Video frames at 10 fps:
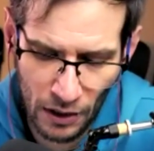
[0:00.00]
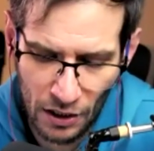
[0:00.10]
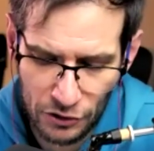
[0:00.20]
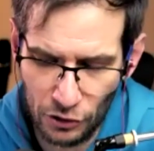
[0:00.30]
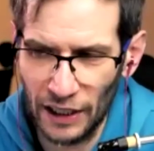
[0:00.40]

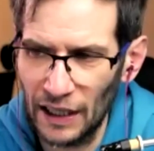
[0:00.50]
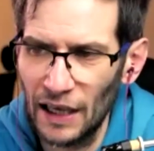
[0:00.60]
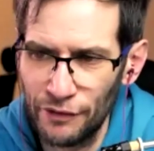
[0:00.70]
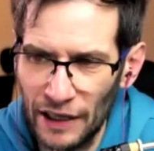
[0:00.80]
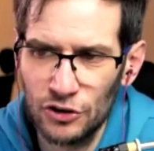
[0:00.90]
so that
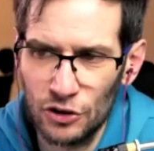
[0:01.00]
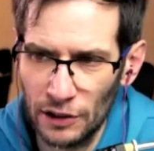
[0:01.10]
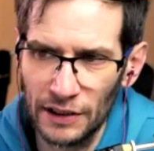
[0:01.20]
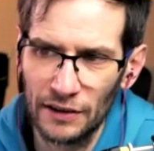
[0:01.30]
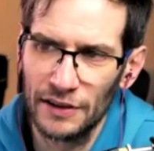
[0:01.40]
eventually
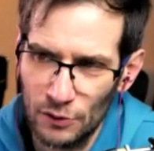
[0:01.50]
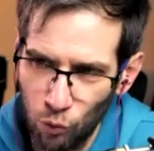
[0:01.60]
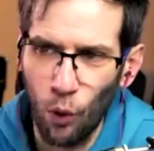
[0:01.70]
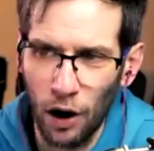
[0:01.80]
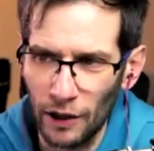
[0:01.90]
there is
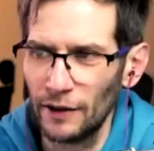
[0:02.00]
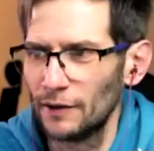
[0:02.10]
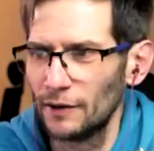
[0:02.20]
one